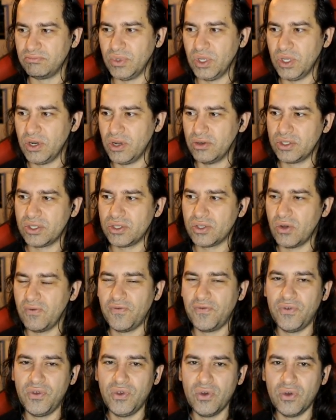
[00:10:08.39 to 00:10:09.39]
you know, so
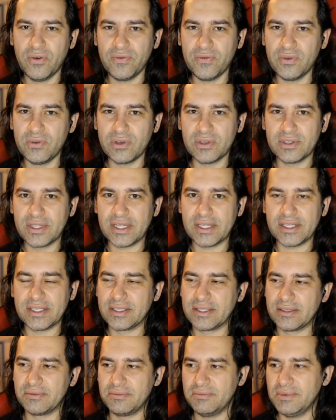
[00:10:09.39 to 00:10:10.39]
few of you
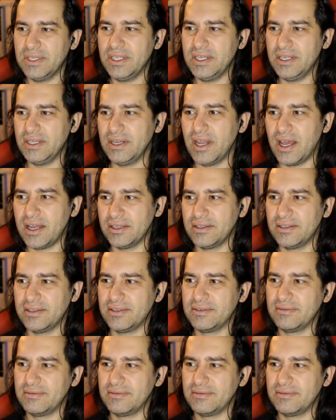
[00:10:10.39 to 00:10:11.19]
that's really not,